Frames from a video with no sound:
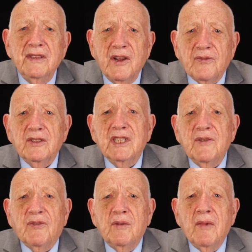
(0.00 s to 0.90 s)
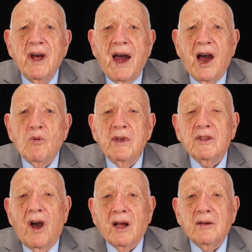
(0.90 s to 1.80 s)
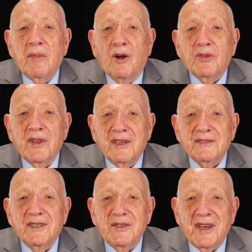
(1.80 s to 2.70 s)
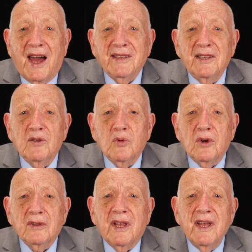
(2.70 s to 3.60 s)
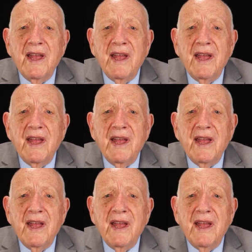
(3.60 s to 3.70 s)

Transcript: differently from how we talk about things in the ideal world.